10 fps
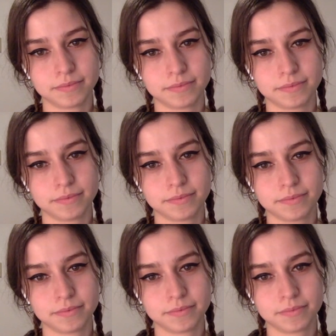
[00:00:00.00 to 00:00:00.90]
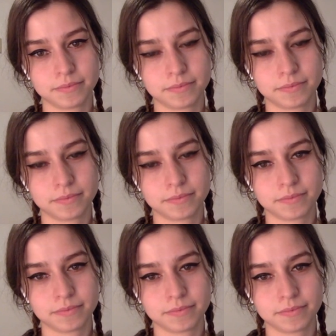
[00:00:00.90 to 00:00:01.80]

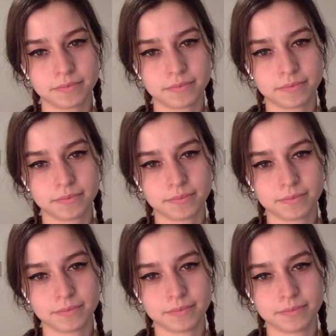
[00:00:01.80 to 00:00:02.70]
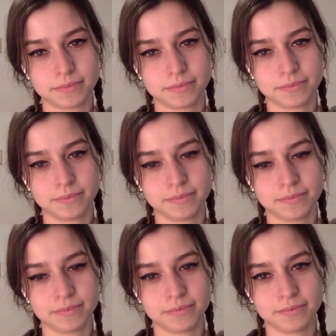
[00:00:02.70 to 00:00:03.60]

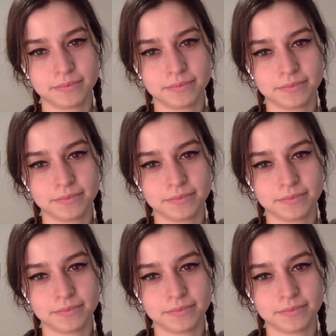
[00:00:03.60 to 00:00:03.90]
This person isn't speaking.